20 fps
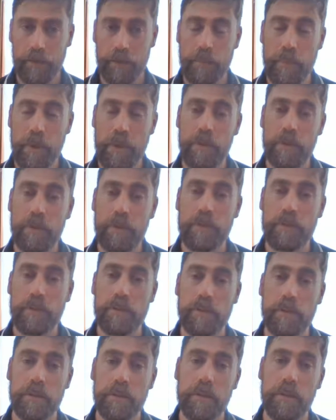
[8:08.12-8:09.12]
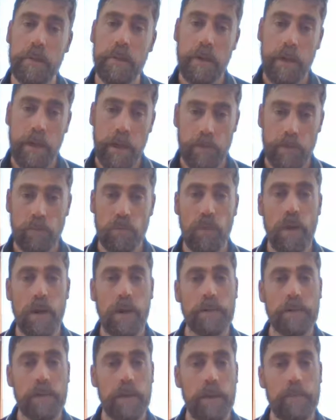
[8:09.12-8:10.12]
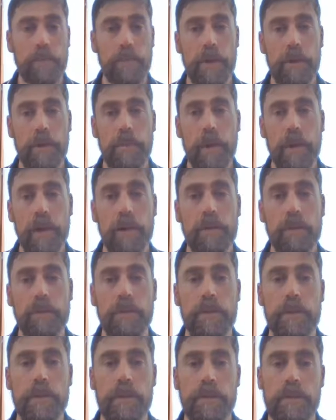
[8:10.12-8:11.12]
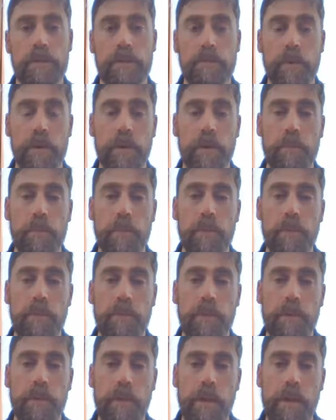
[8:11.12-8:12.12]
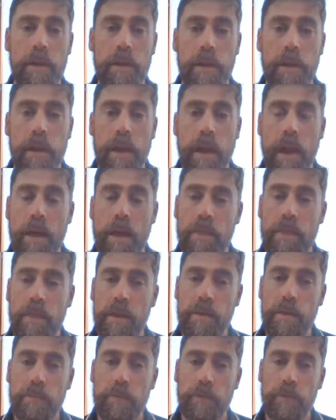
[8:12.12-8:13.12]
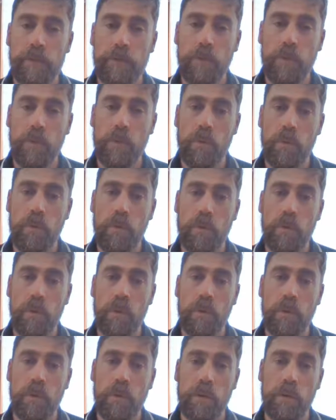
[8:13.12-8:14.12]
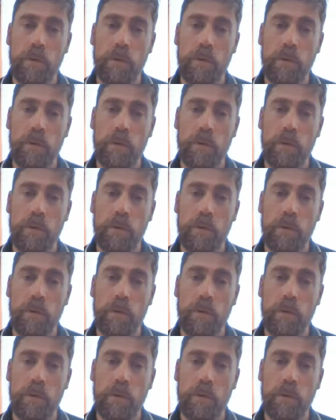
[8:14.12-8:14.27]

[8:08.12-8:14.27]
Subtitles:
the methods and writing up that part of the experiment. And then I'll